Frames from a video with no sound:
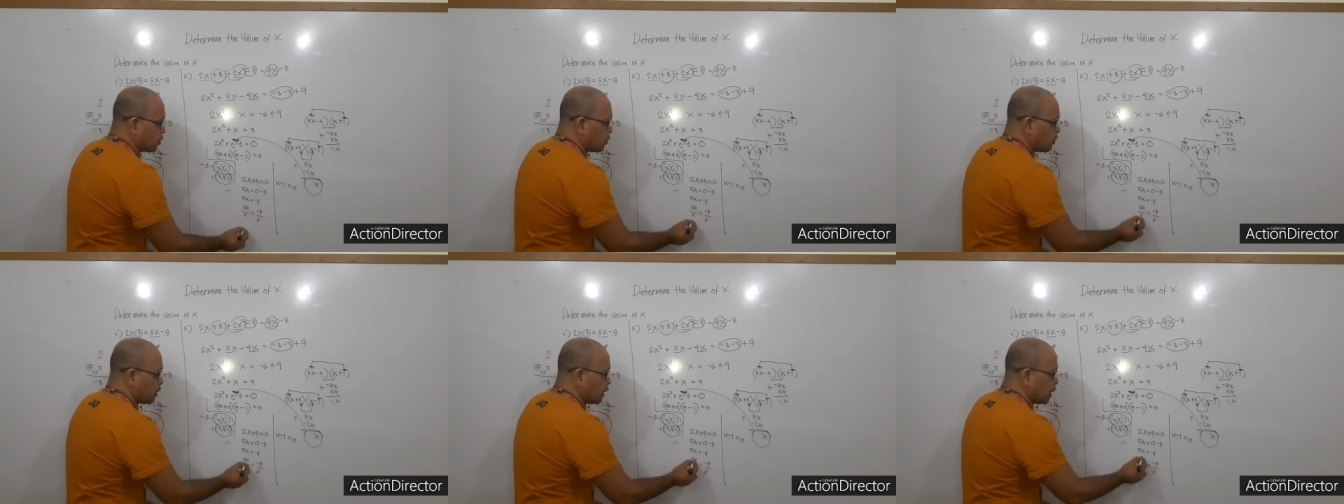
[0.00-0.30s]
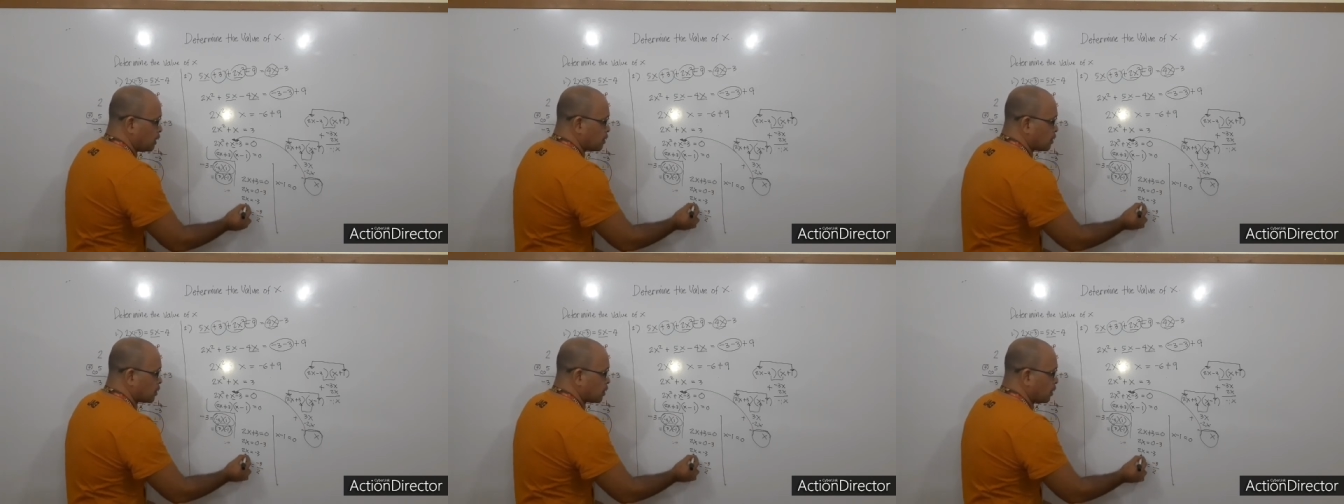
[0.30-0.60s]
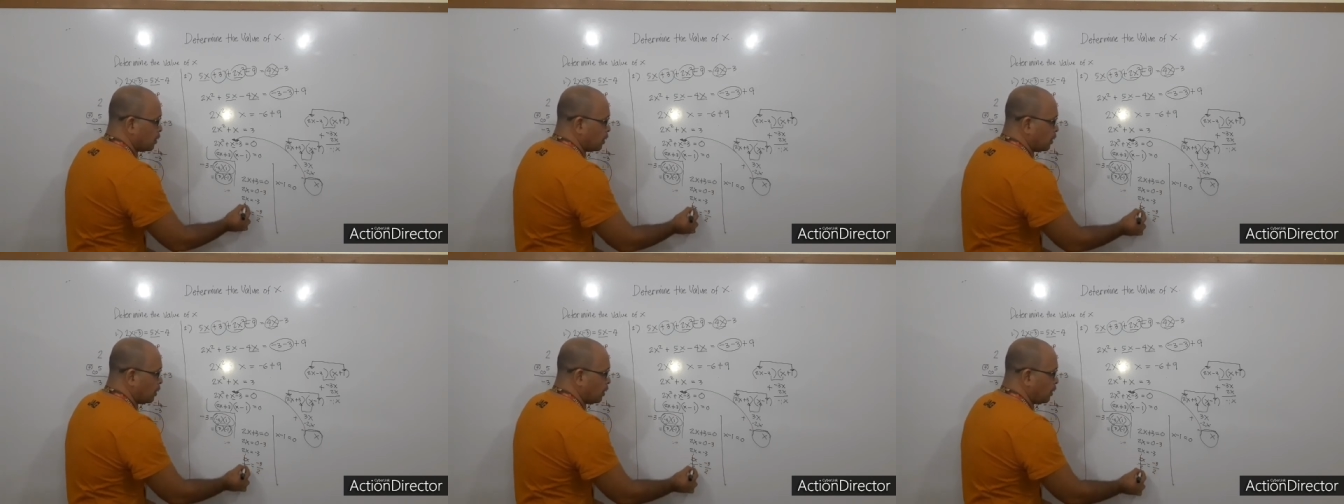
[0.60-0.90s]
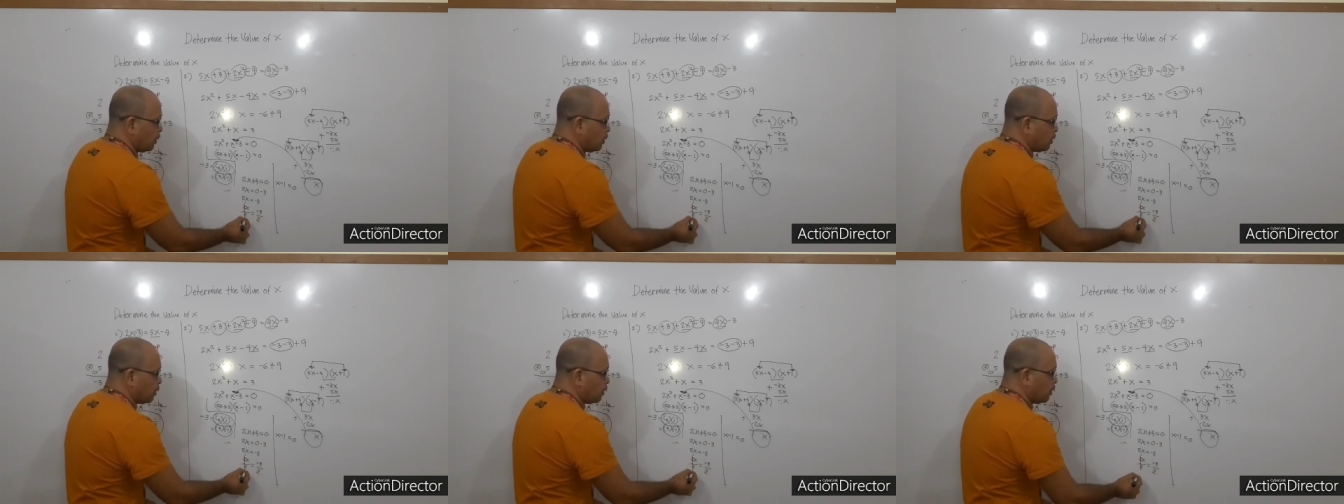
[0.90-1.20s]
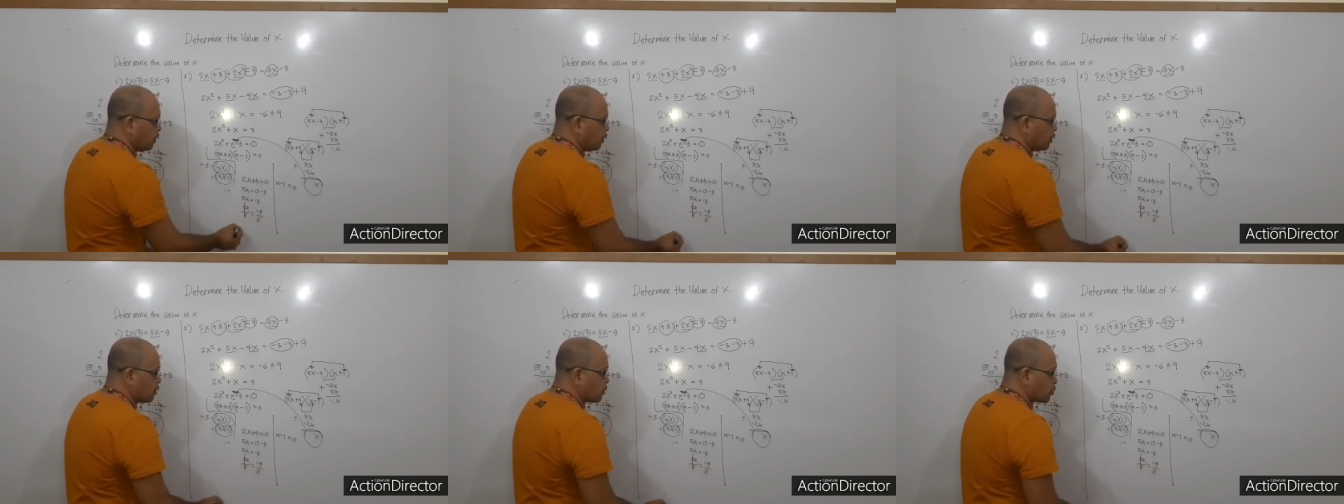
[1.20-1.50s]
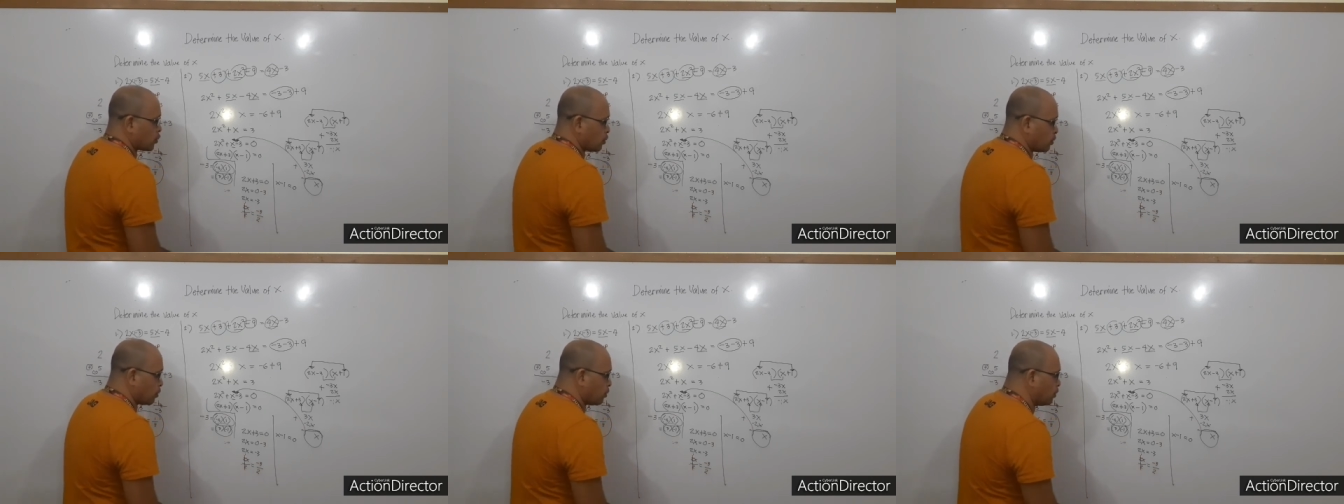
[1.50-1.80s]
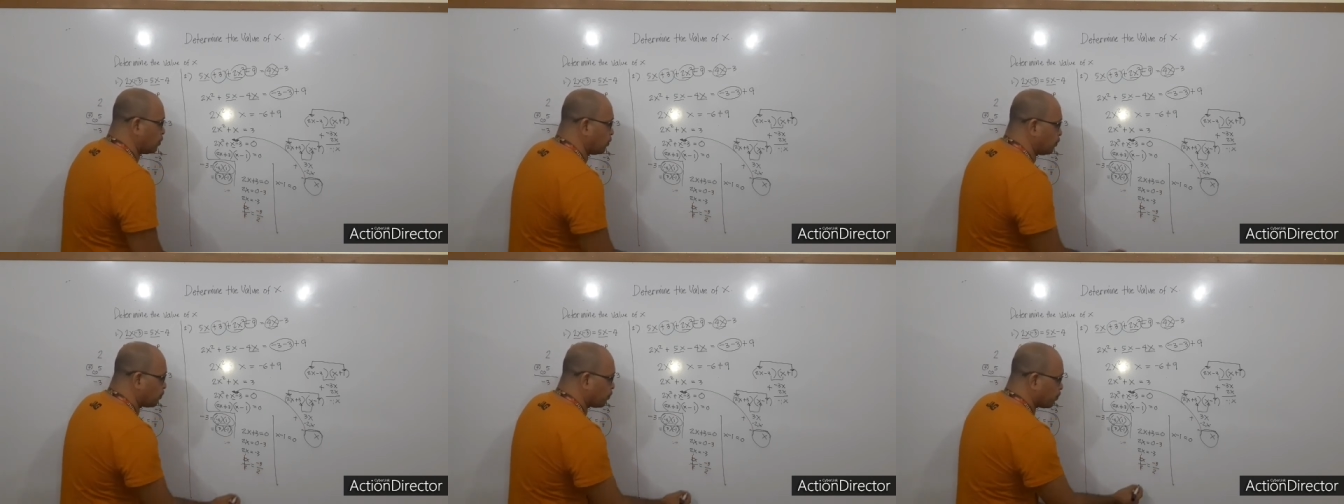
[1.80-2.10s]
So cancel
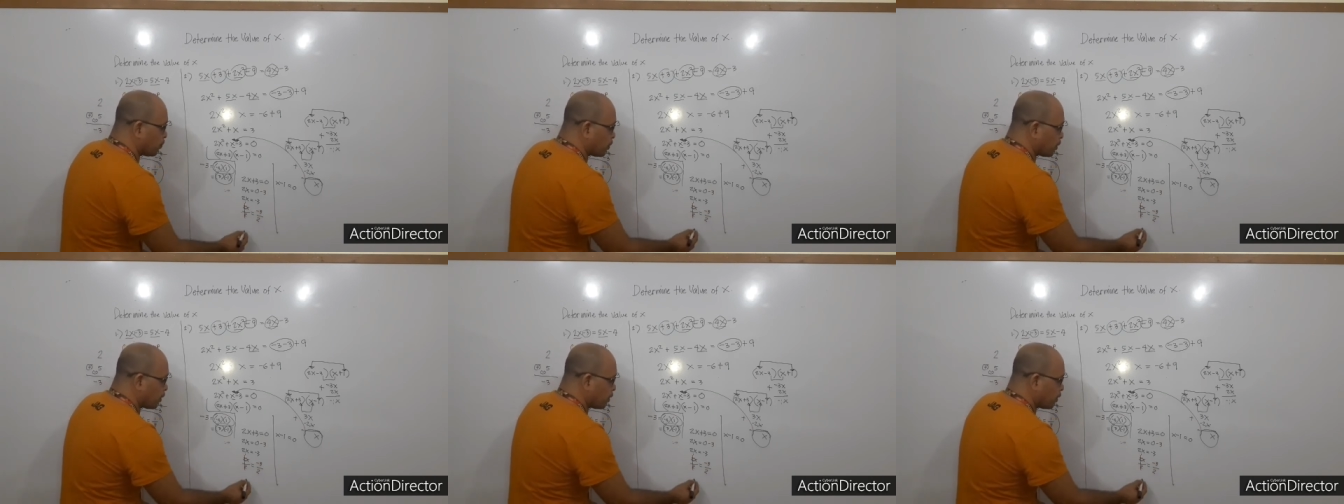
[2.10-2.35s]
2.